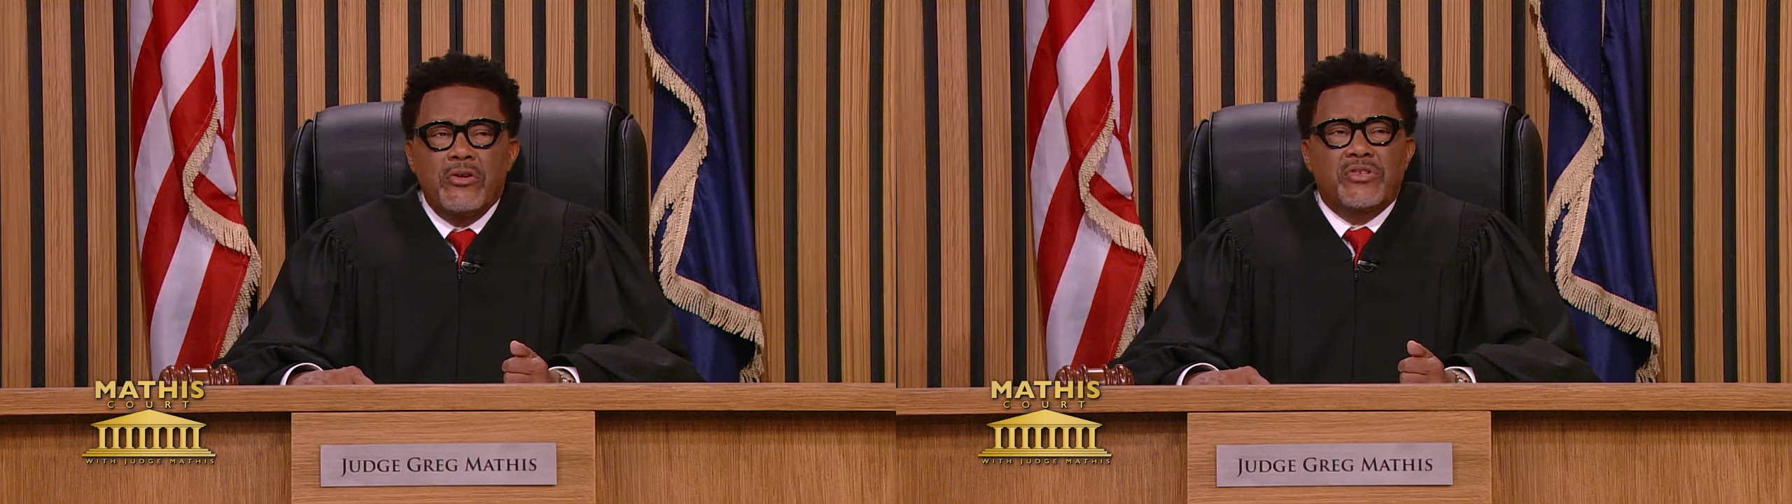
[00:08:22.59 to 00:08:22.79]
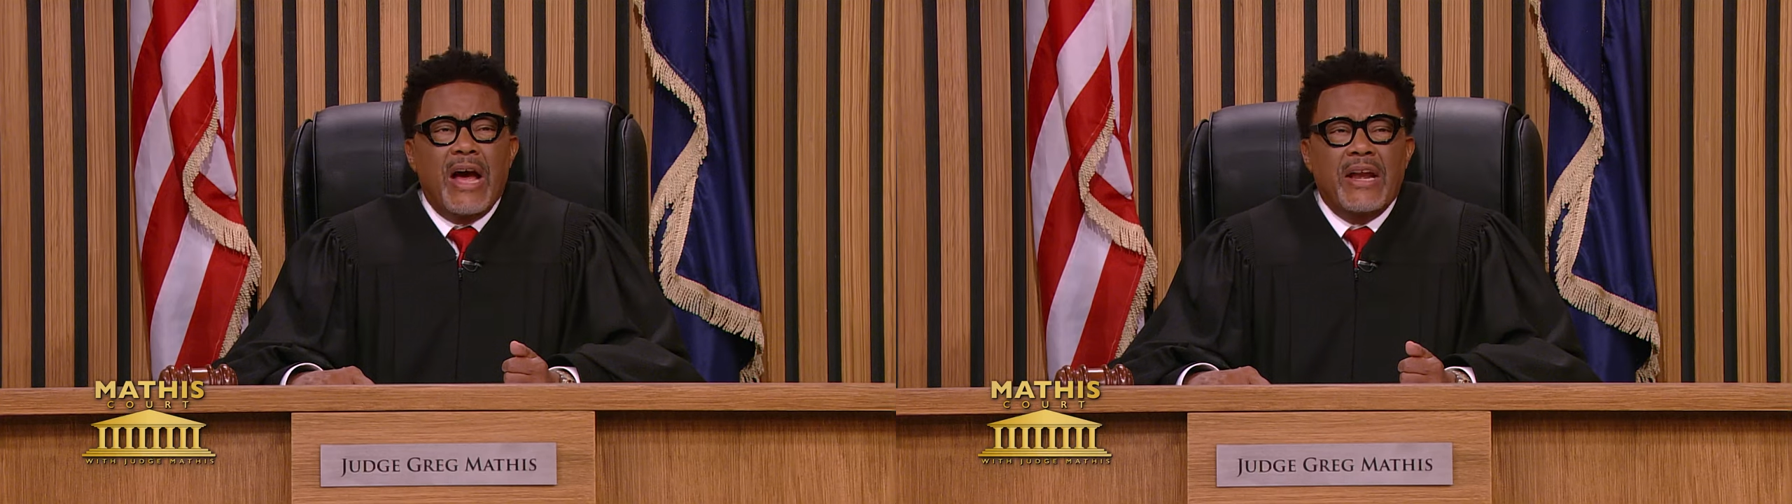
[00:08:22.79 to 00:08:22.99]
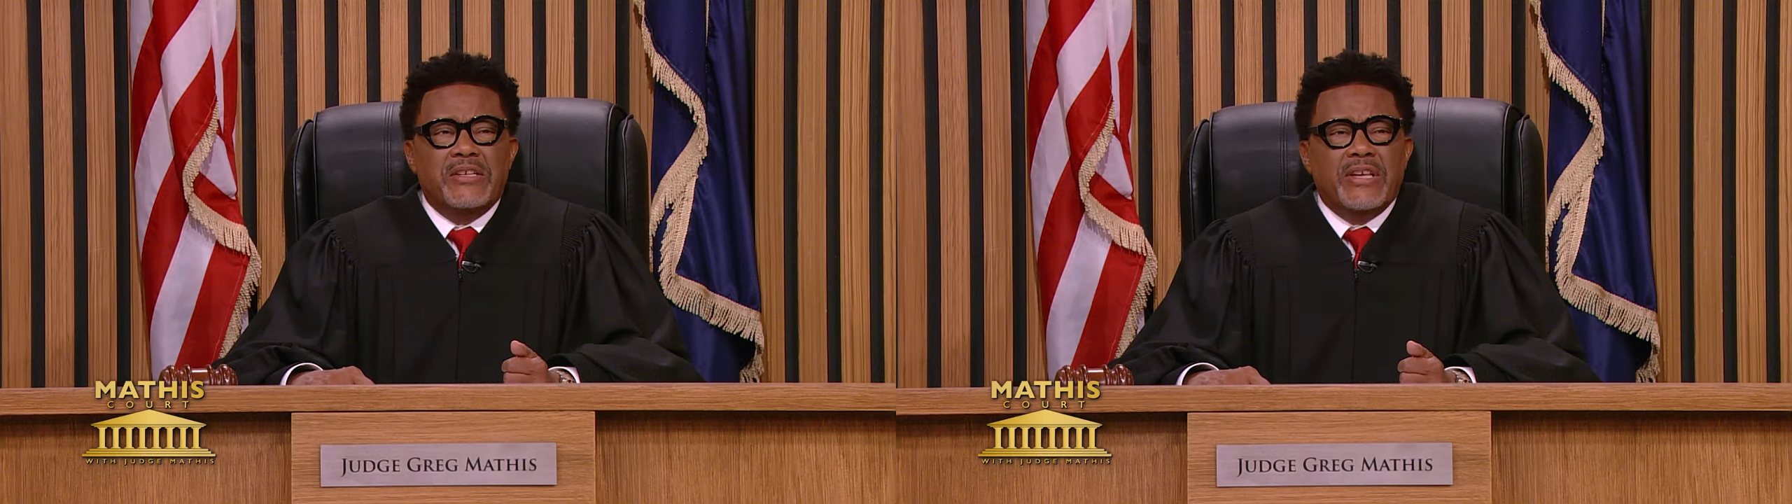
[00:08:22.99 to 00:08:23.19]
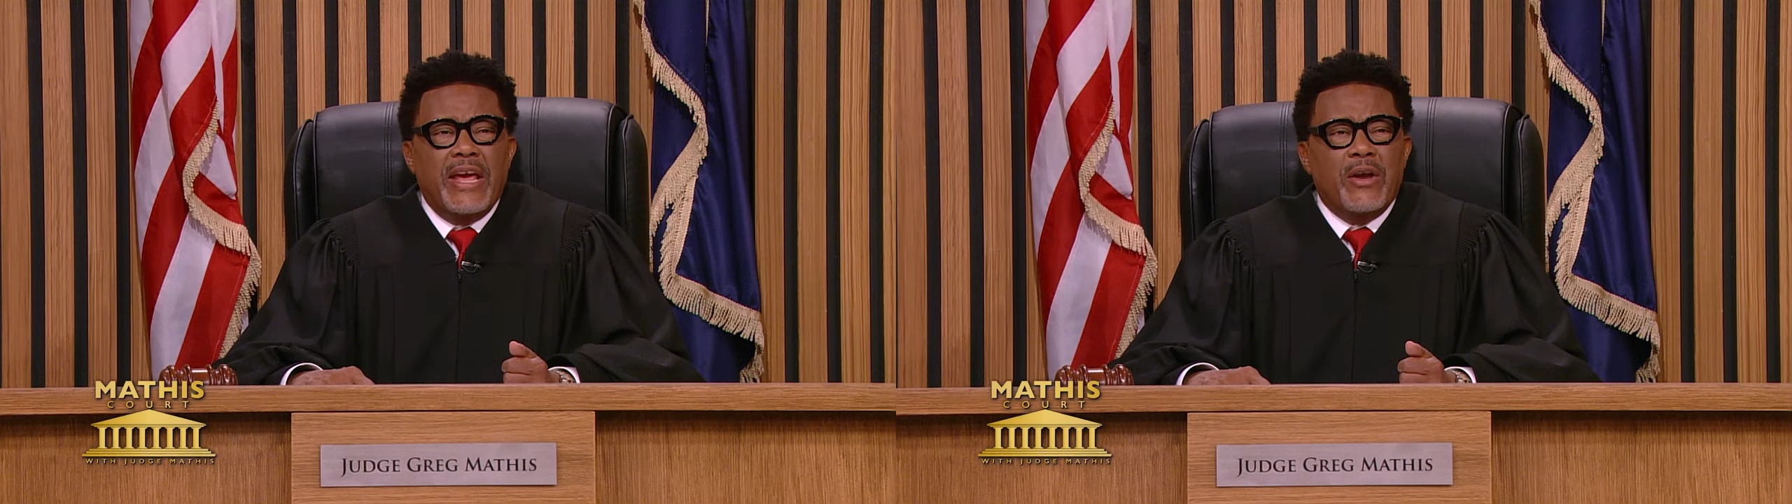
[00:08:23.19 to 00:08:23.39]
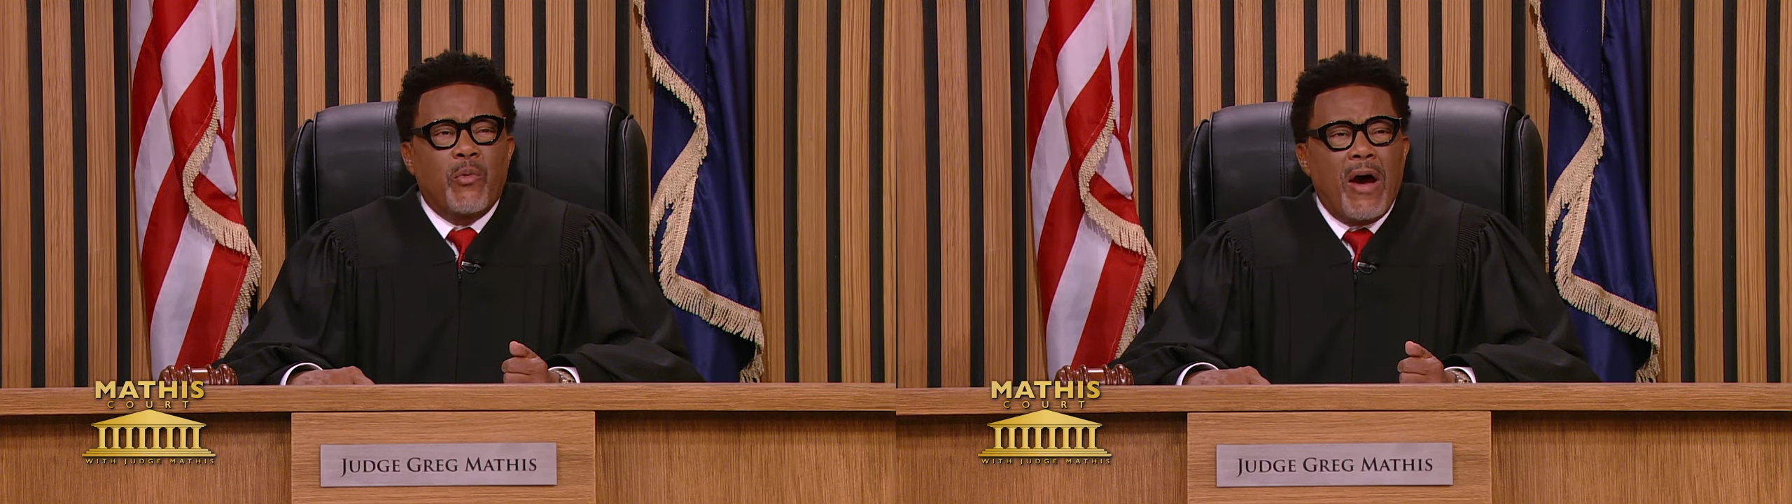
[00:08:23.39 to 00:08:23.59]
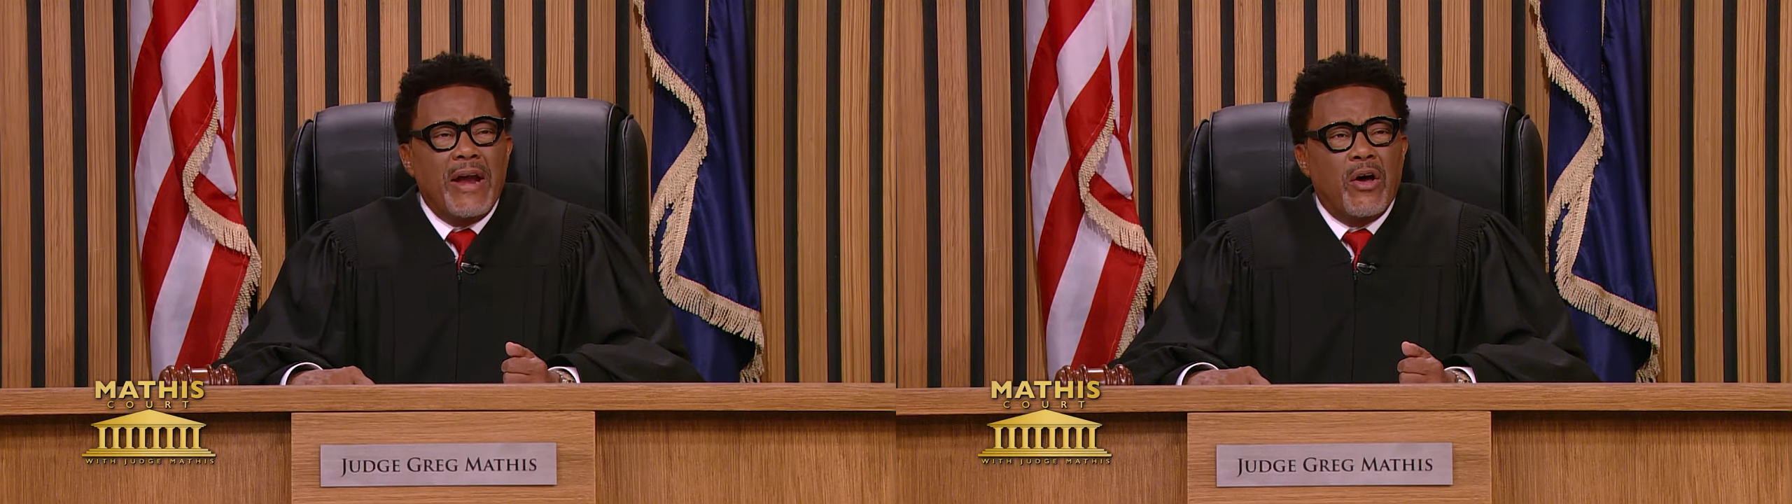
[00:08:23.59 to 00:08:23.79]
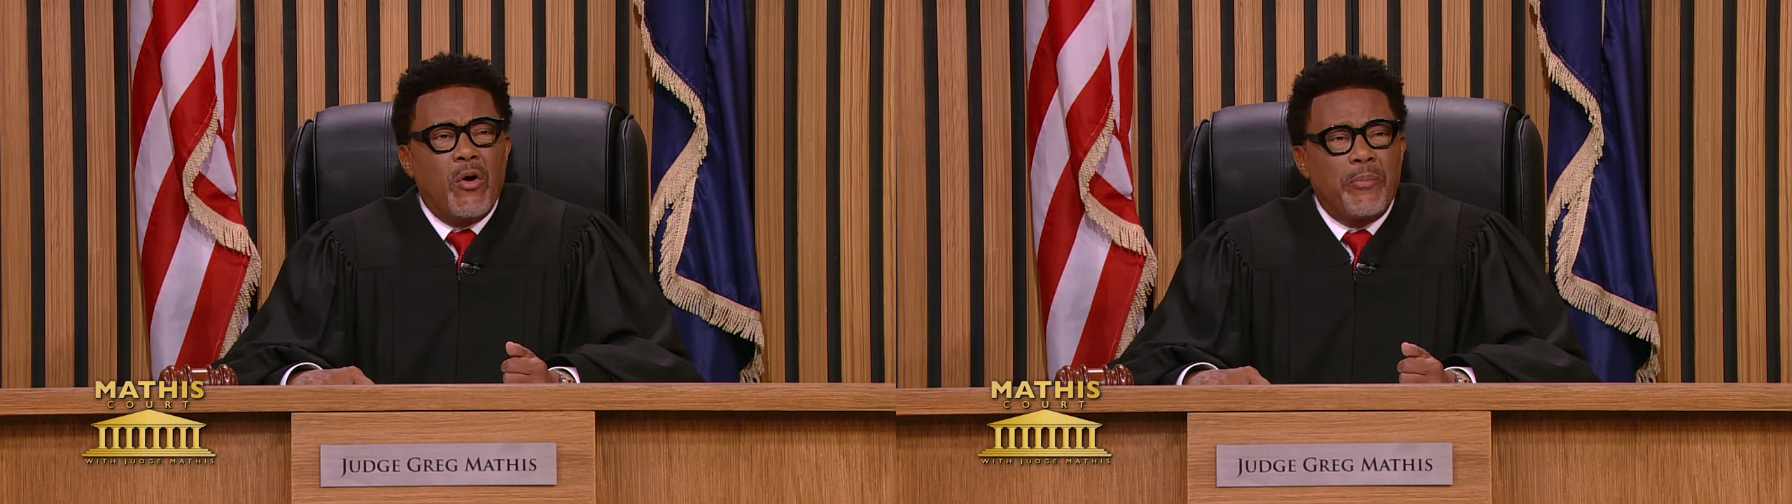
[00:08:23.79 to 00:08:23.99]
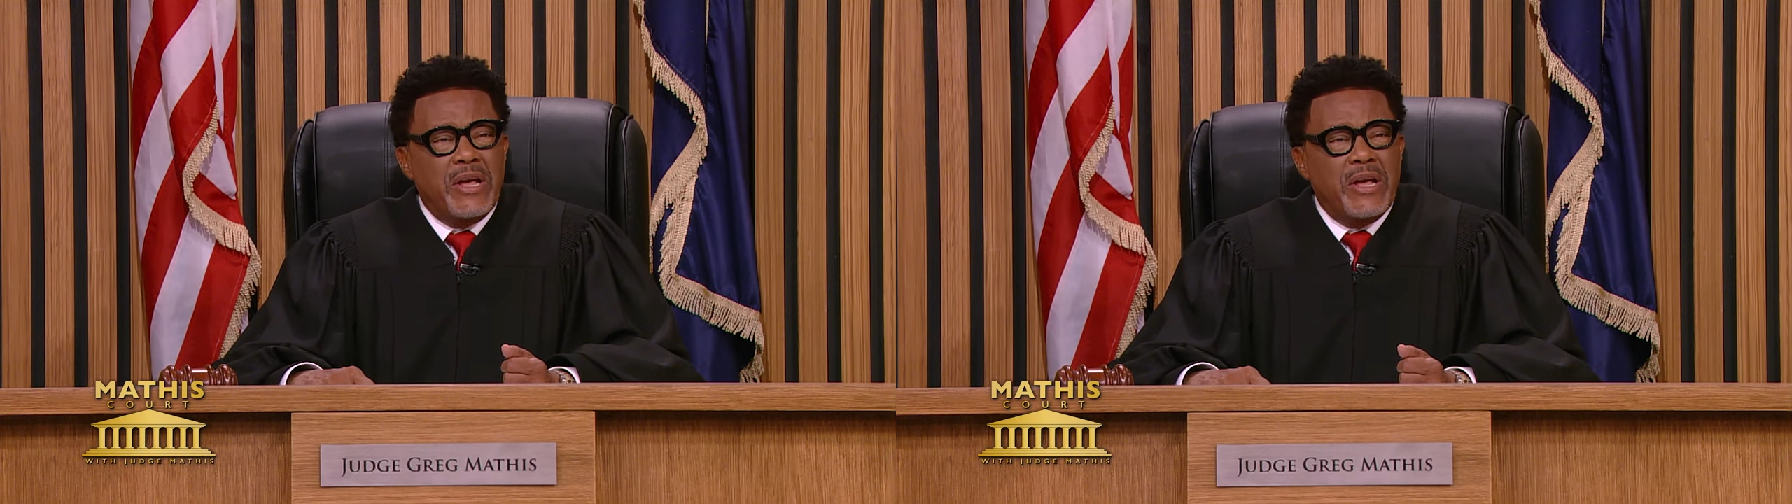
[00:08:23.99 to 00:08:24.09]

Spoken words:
You're trying to say that white-owned